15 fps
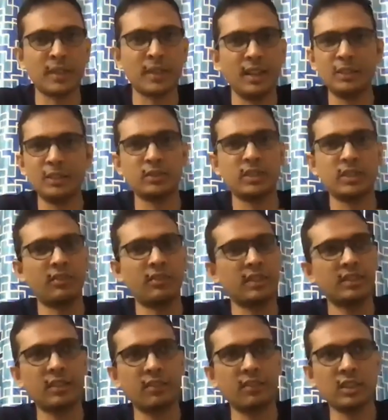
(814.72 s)
So that
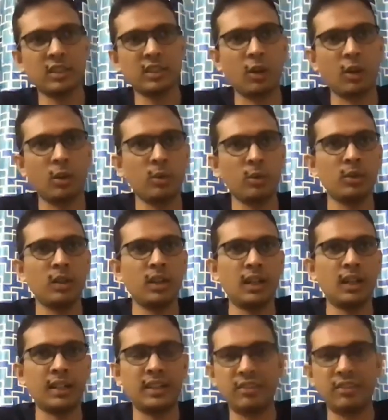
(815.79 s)
was how,
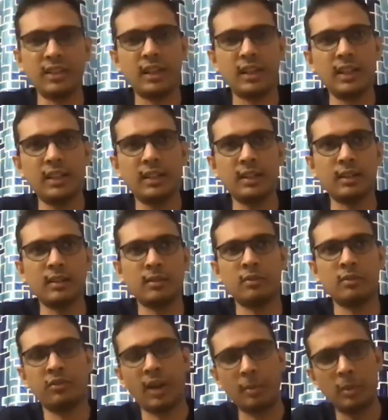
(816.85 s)
and definitely
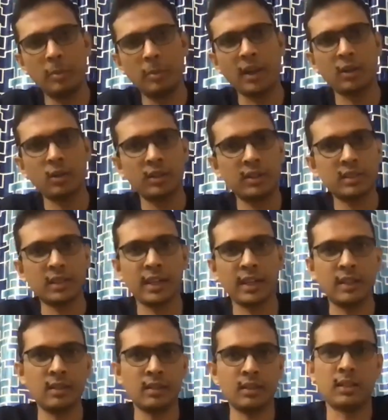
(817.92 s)
family background is
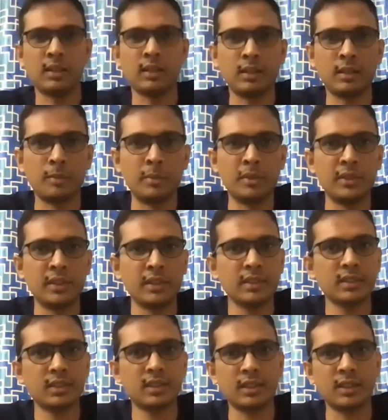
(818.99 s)
again a
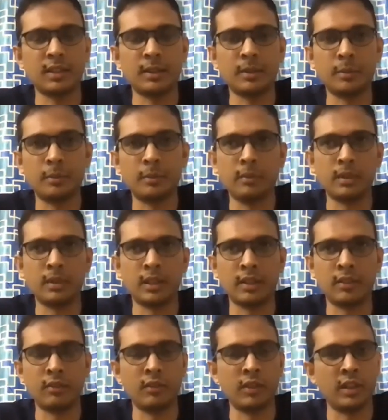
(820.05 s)
business, at
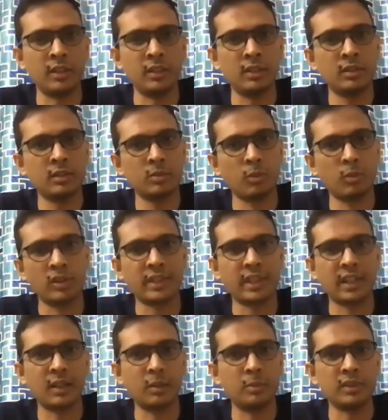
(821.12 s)
a very small
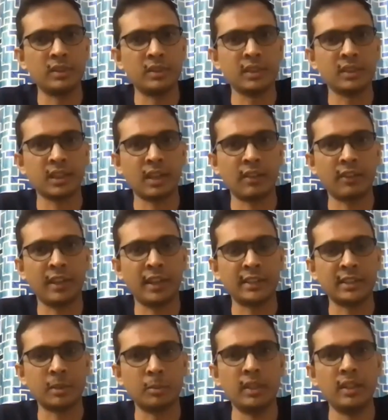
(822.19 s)
scale business, having an
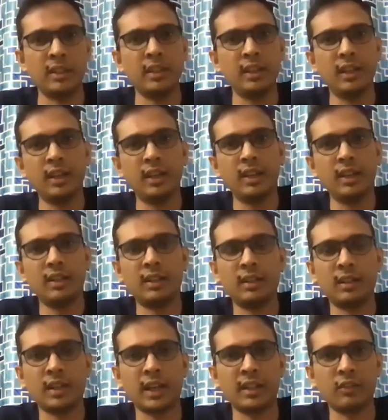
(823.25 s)
SME
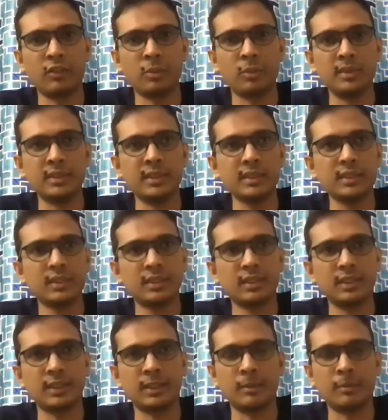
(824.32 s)
kind of a business,
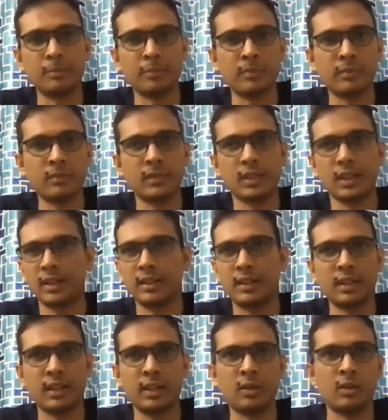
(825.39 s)
and
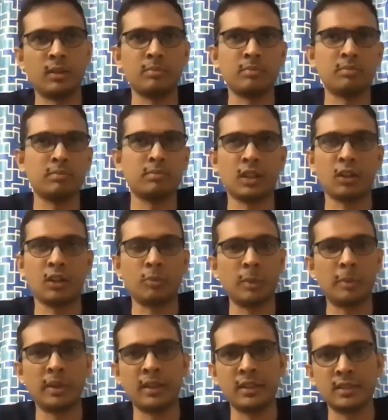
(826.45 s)
none of my
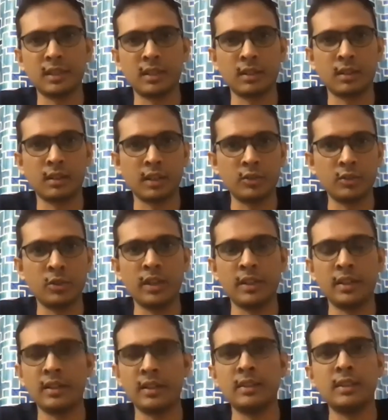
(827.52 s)
parents are
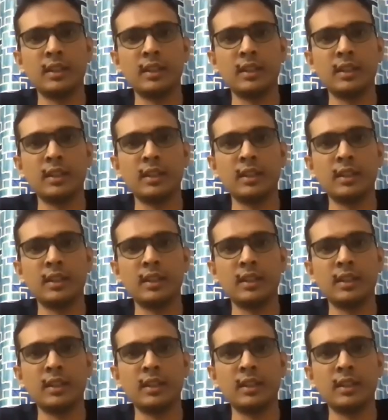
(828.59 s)
educated